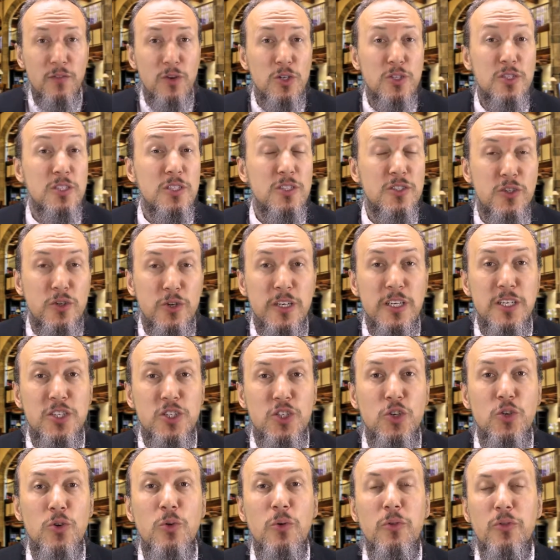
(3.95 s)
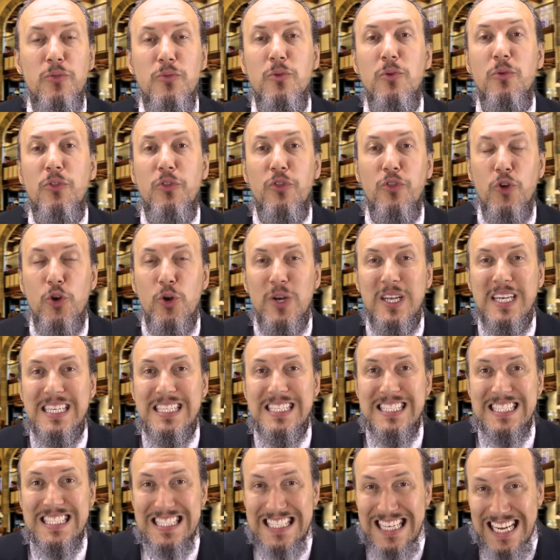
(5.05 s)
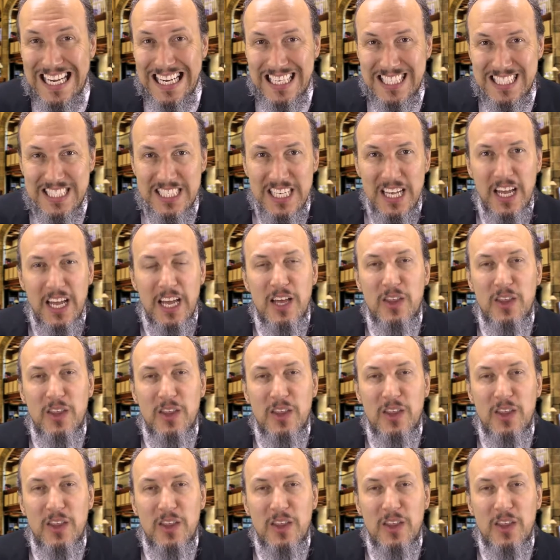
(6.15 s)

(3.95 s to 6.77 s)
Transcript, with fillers: verses thirty-two through thirty-six,